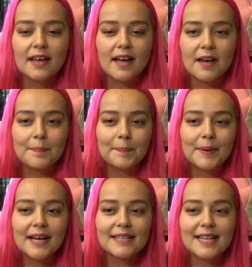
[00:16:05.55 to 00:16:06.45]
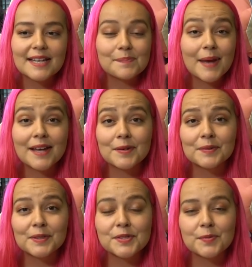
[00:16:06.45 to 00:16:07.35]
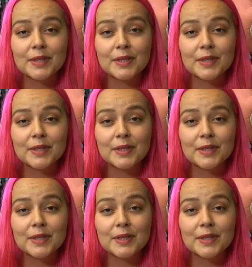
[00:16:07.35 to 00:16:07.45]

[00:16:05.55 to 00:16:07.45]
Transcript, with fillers: Uh, but as pet owners,